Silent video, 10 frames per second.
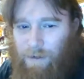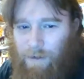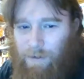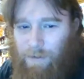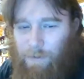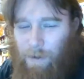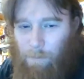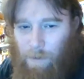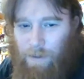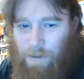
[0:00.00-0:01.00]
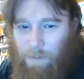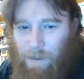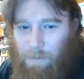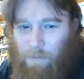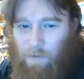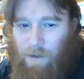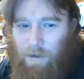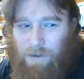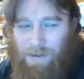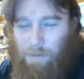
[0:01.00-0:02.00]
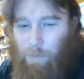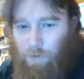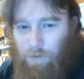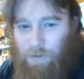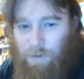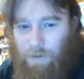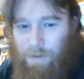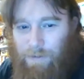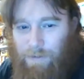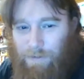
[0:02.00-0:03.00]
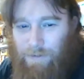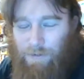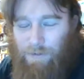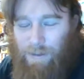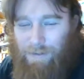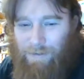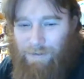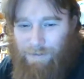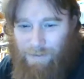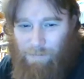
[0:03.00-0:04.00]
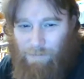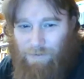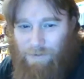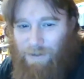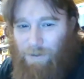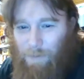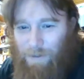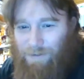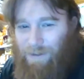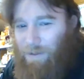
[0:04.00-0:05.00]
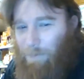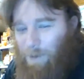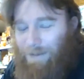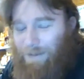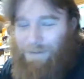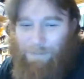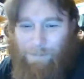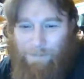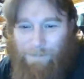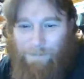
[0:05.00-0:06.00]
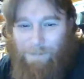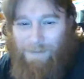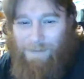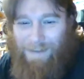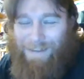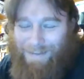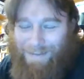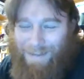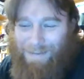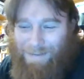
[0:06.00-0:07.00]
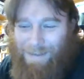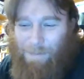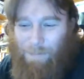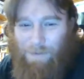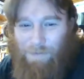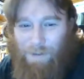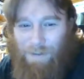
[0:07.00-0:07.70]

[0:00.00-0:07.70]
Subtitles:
a bit is made up of 100 nibbles, because you got your nibbles, then your bits, then your bytes. It's like, that's pretty funny.